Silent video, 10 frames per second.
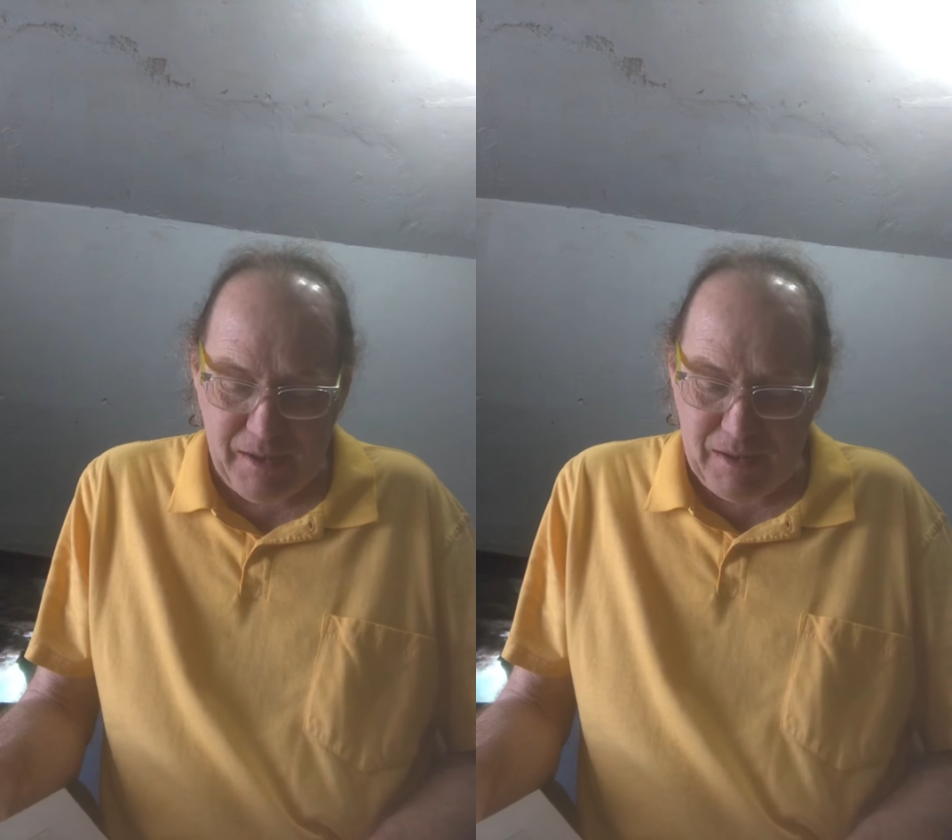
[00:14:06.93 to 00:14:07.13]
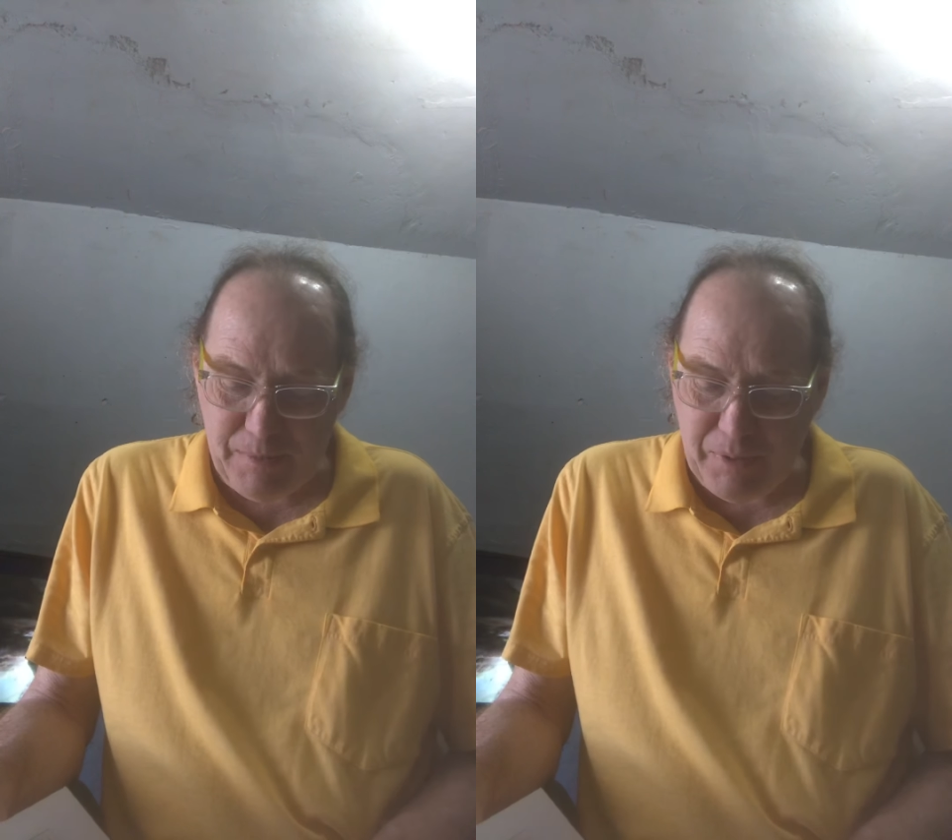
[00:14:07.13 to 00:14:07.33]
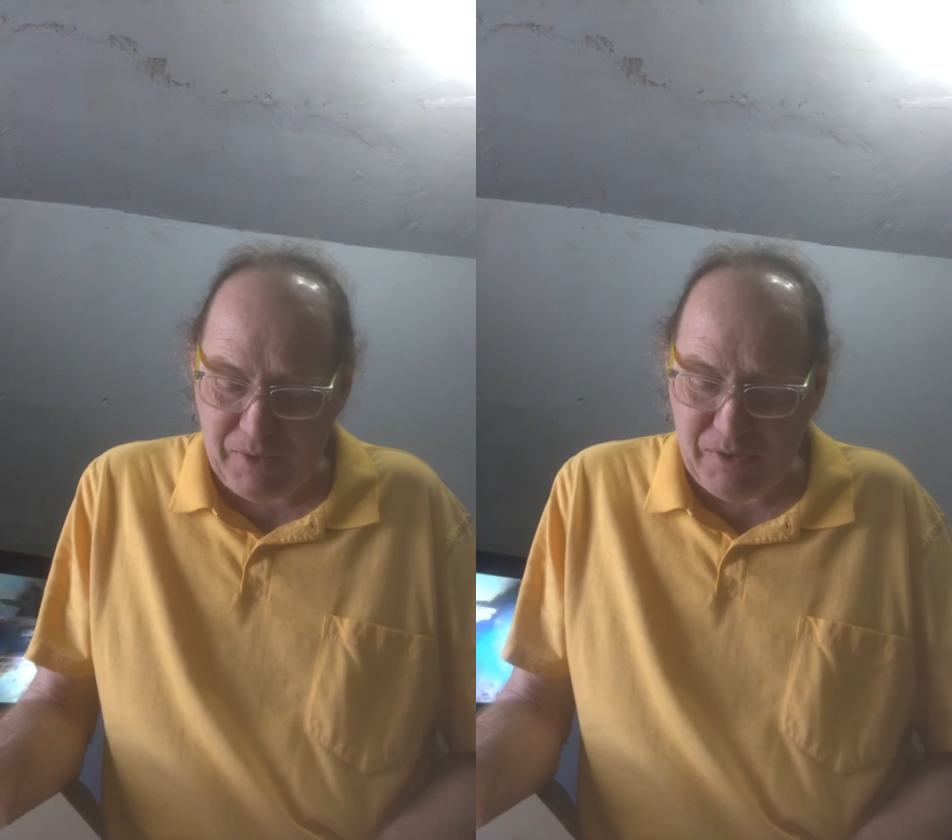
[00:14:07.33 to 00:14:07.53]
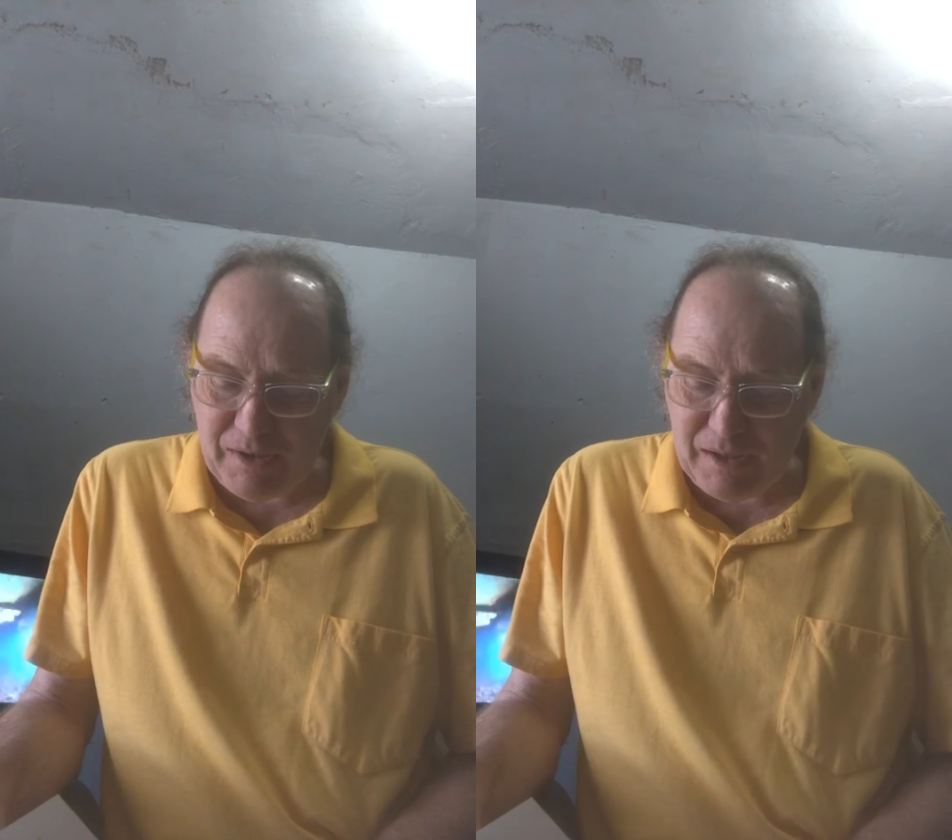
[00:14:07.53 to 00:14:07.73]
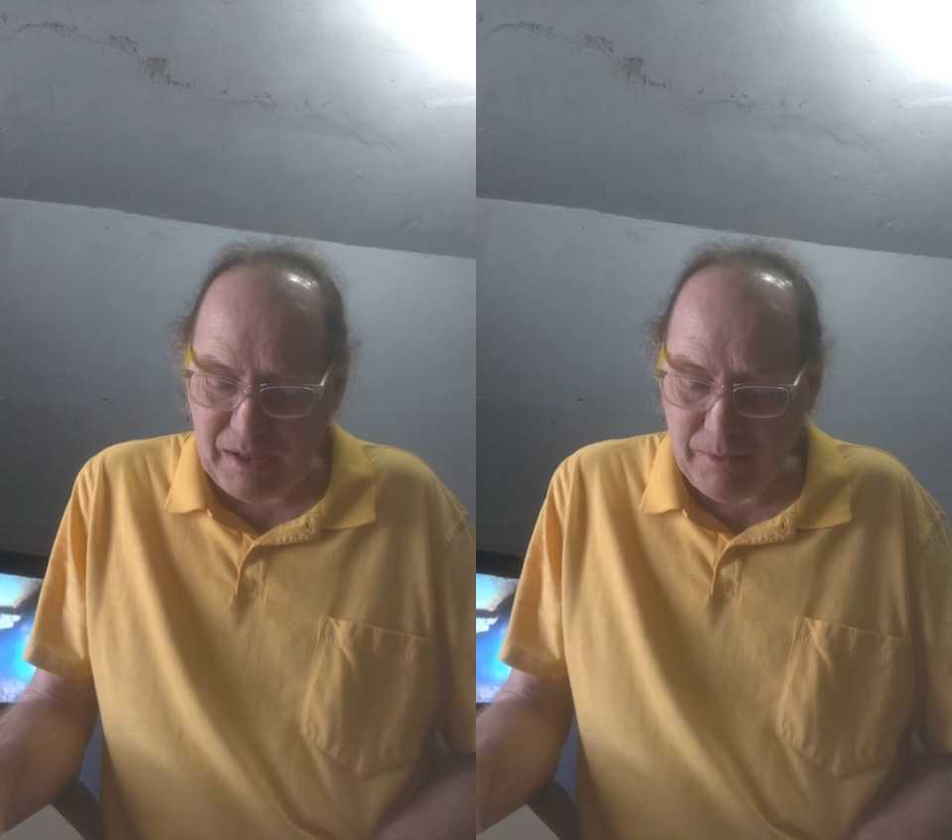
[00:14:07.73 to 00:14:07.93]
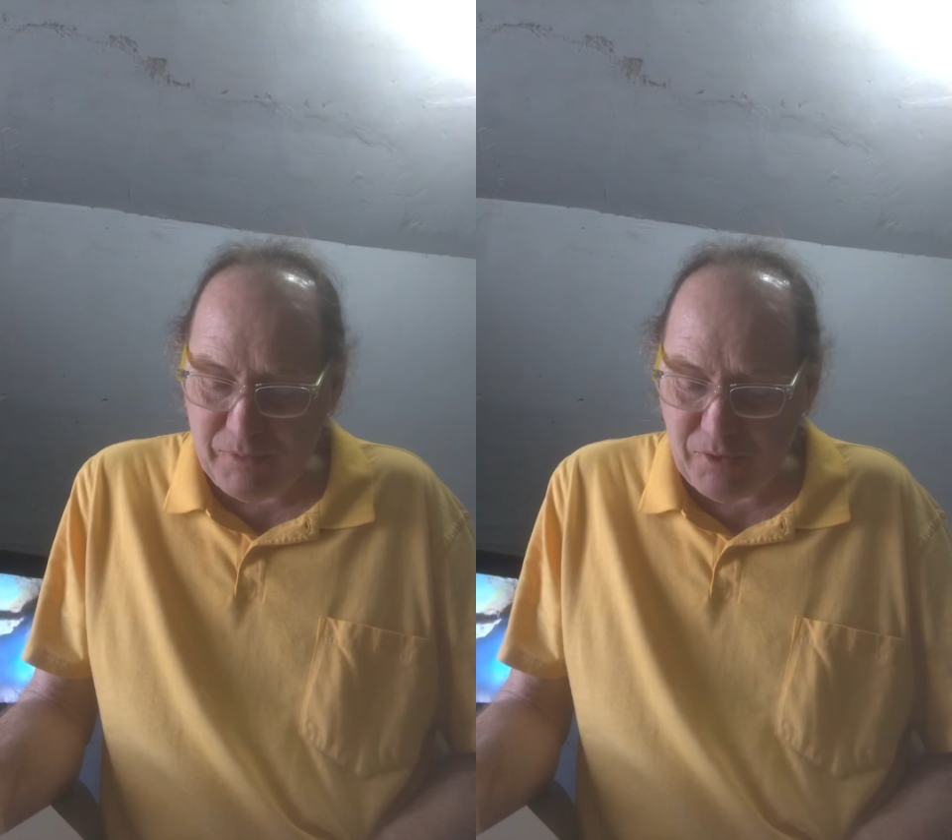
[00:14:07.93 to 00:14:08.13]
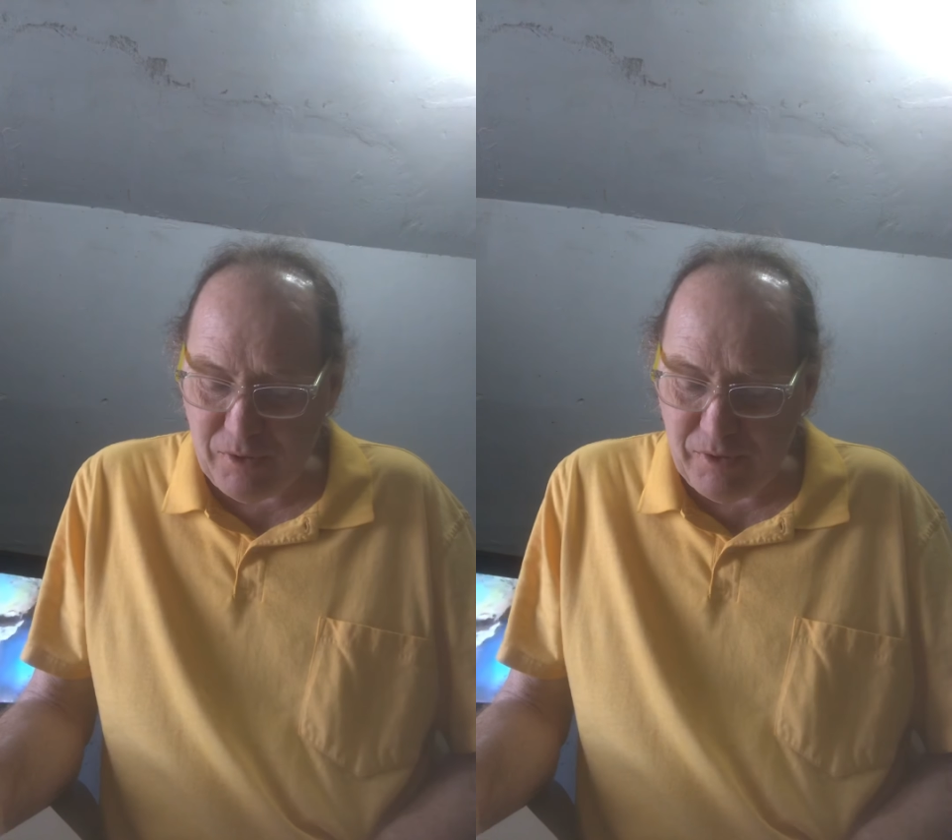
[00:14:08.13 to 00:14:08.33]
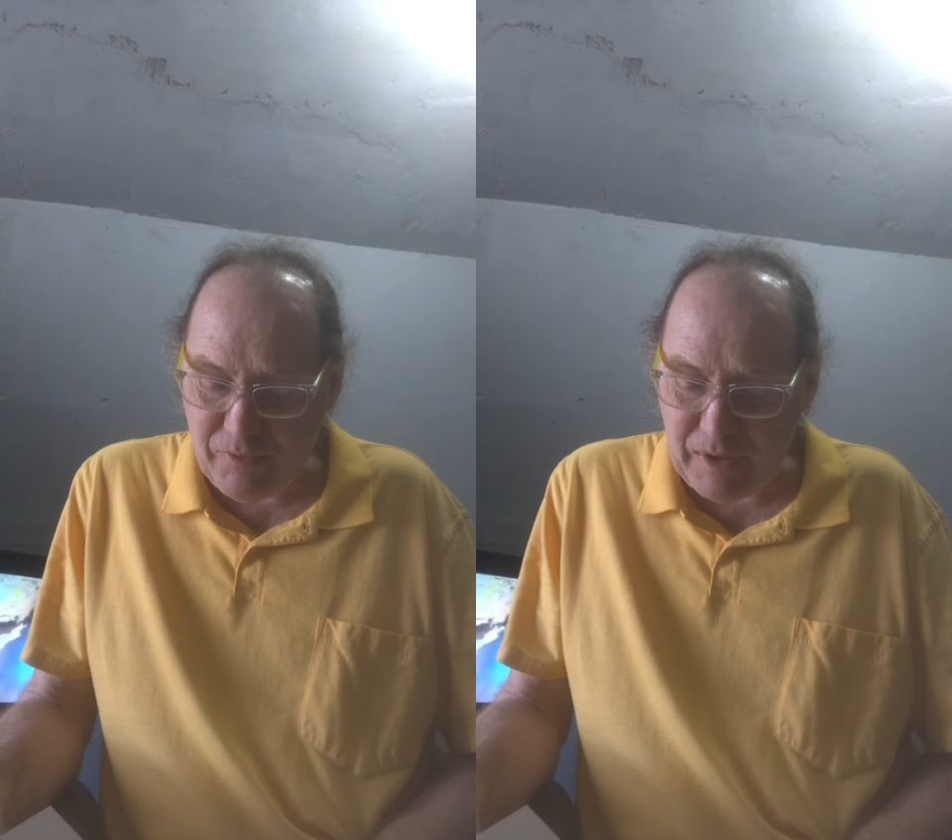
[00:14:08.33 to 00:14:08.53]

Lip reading: The president can observe